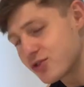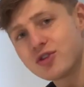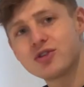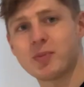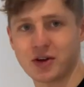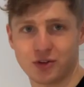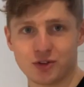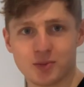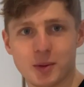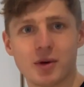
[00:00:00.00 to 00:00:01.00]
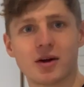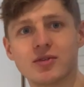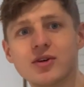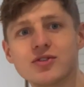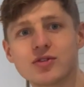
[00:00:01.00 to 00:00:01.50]
special to me,
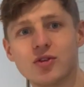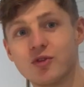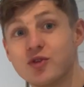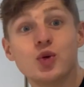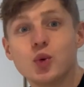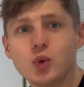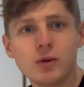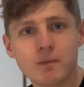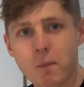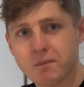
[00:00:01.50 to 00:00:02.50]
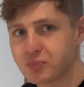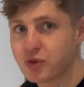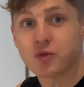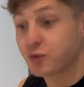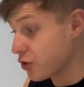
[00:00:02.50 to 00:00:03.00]
breakfast. The fuel,
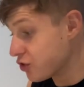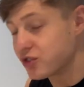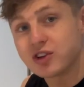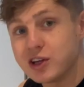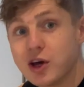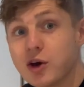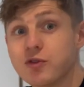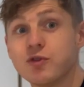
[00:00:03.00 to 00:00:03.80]
the skier